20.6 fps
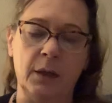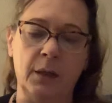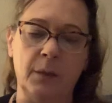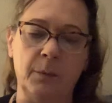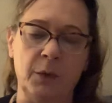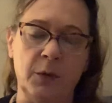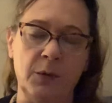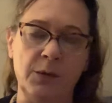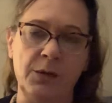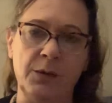
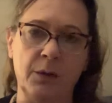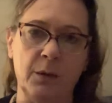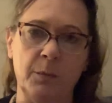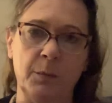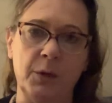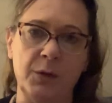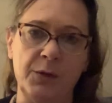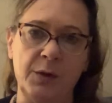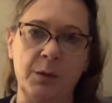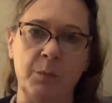those are the
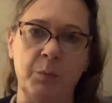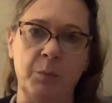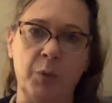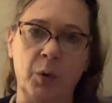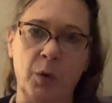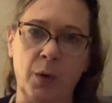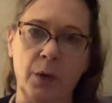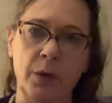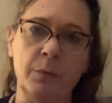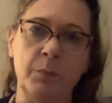most
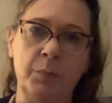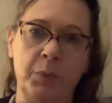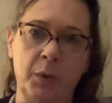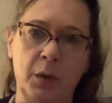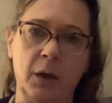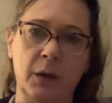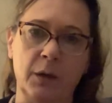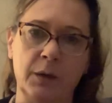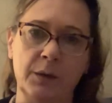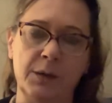important
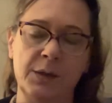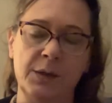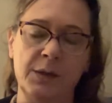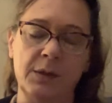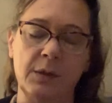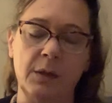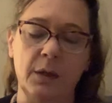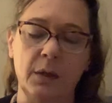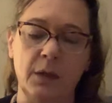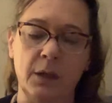
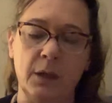parts